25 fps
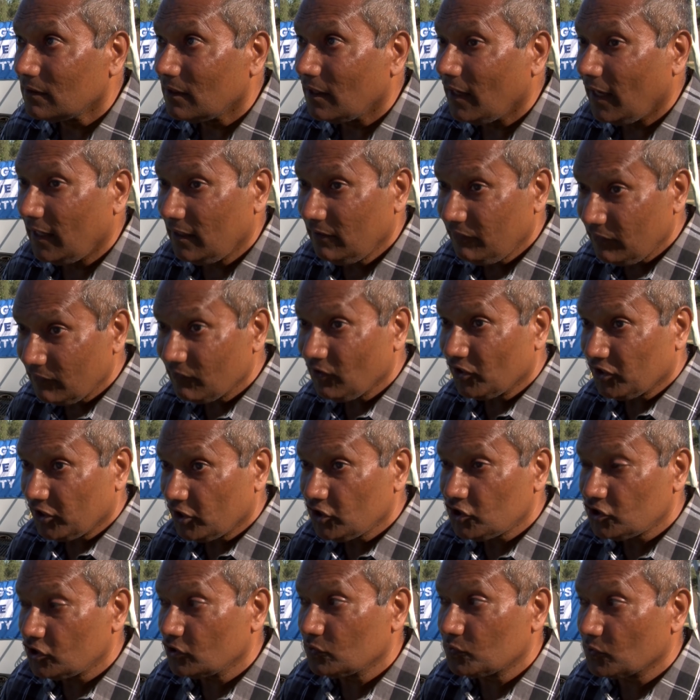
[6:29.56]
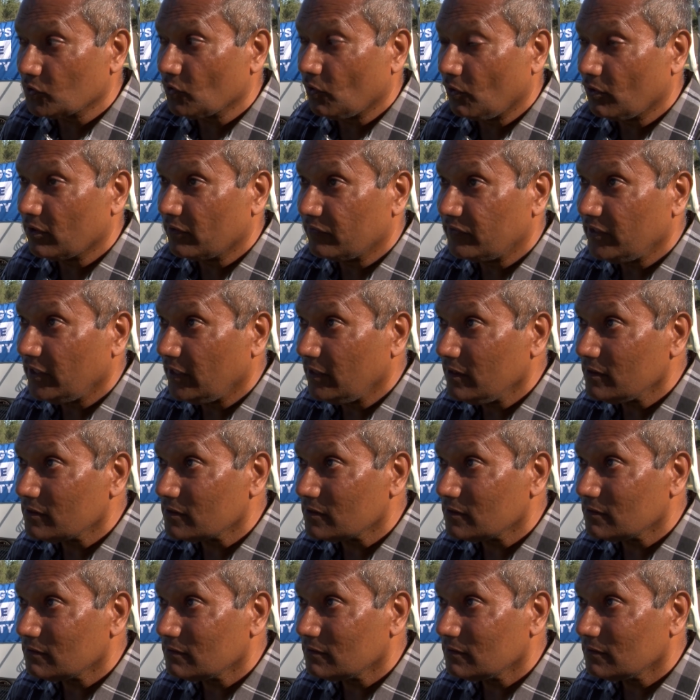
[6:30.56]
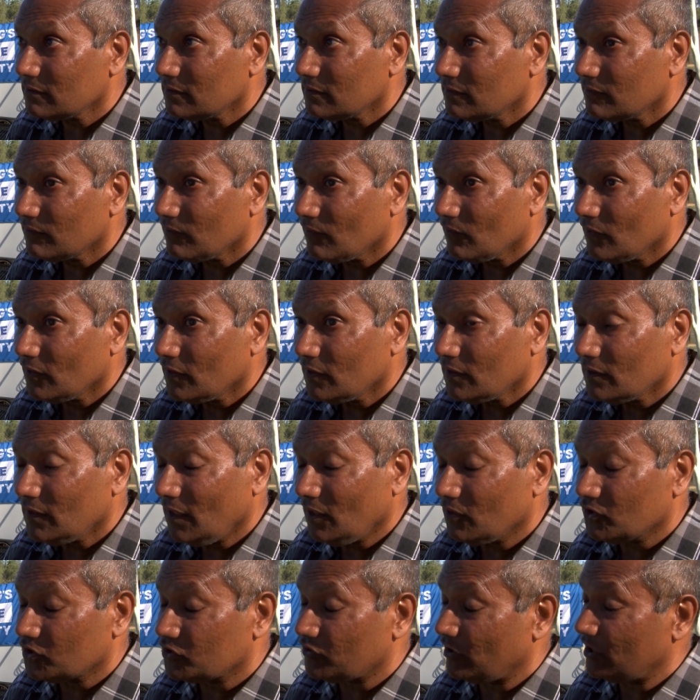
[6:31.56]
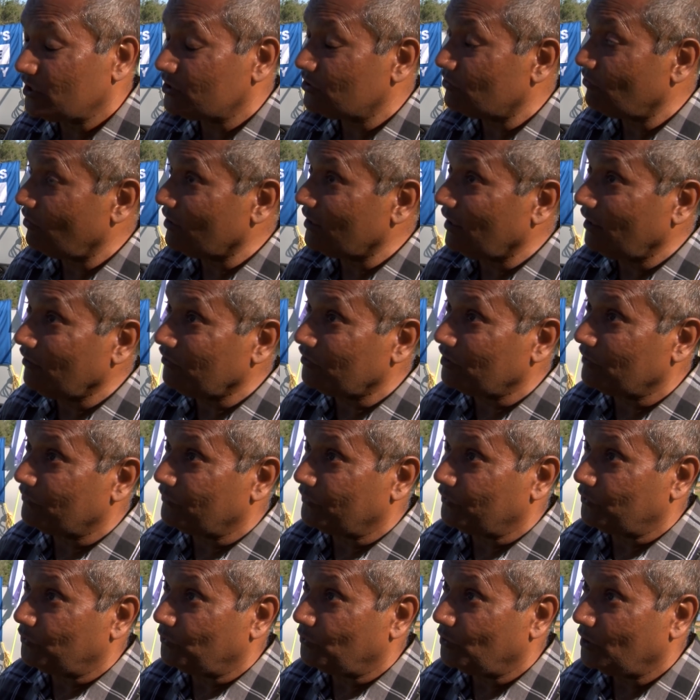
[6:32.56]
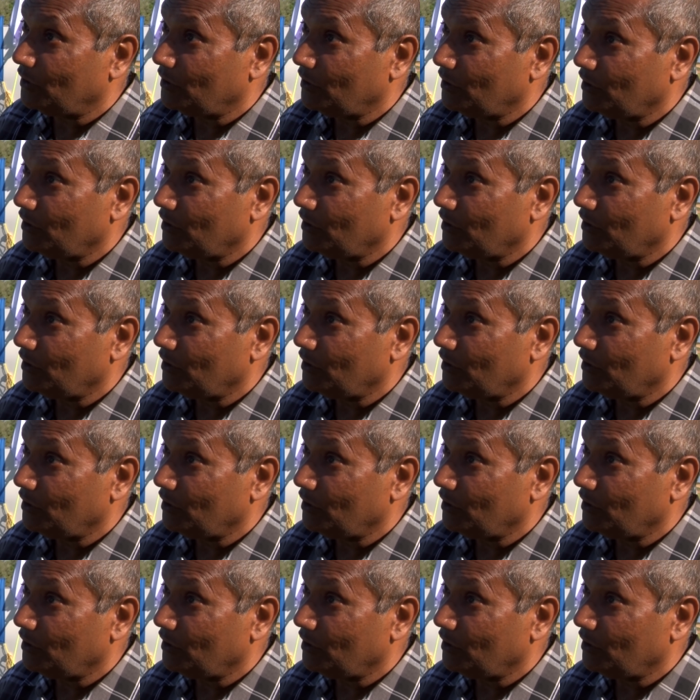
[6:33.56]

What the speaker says: And if you've got issues with all of these, then Australia's the wrong country for you.